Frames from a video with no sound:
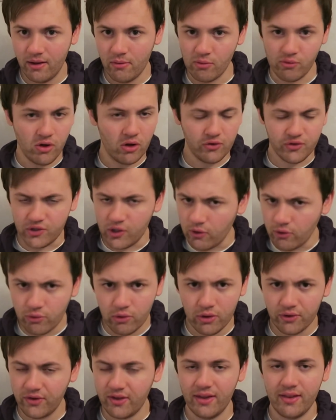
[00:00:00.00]
We've got top
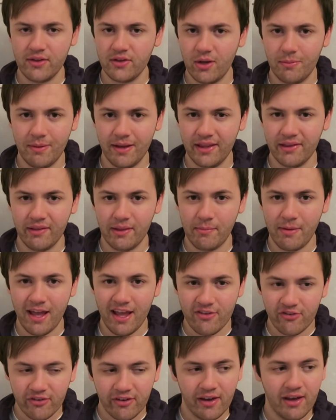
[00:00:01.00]
quality at the top end of the
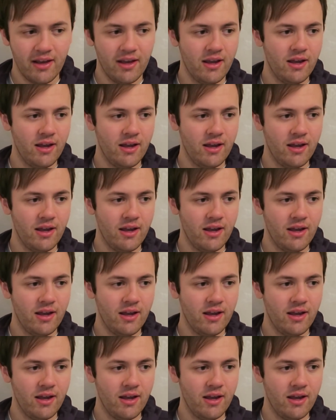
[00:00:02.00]
pitch.